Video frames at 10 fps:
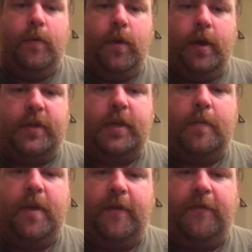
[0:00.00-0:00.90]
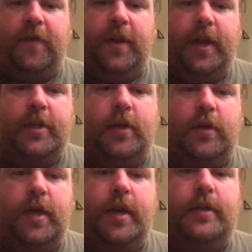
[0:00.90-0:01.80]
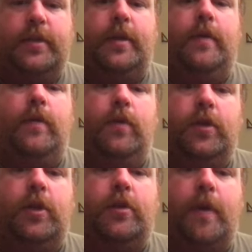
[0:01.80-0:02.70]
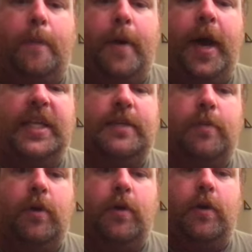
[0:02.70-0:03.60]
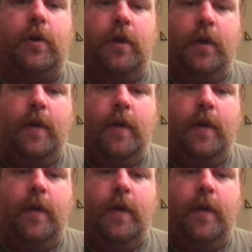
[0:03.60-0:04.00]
We also meet Felix, who's also a pot smoker,